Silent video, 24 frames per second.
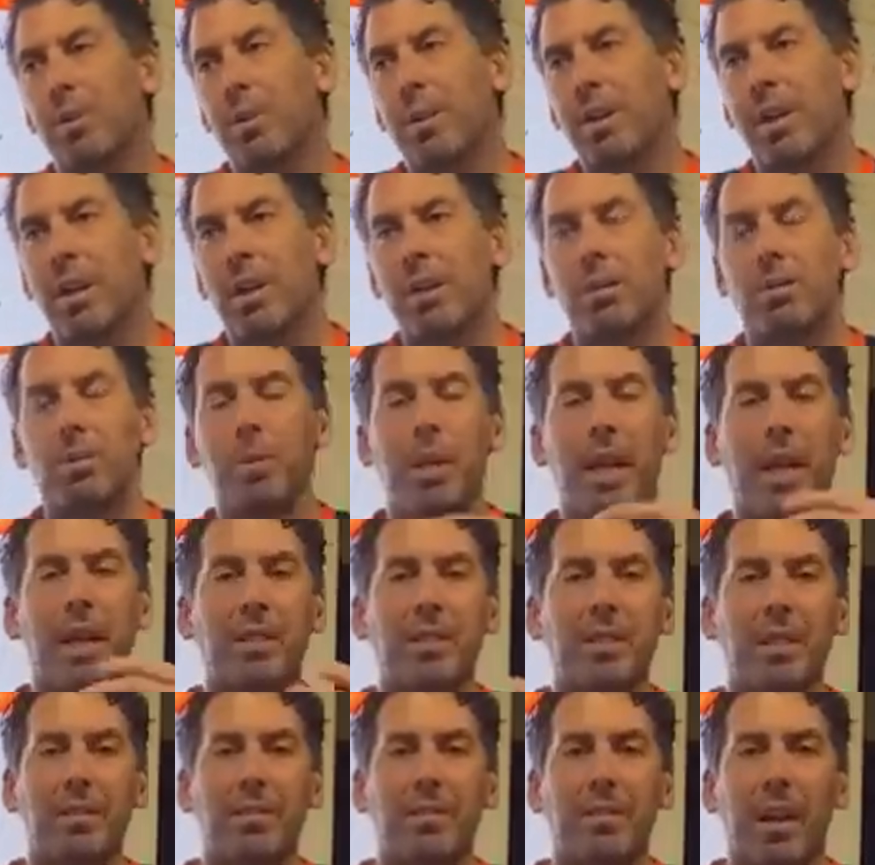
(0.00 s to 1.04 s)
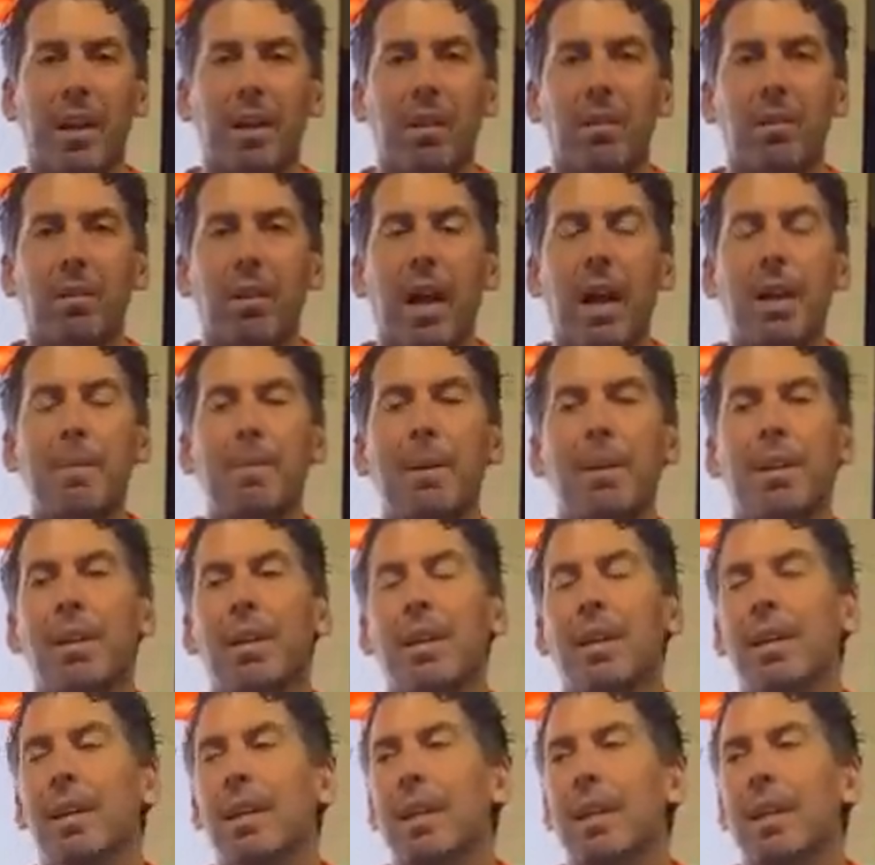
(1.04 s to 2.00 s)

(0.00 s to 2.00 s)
we're done, or we can't set final alignment.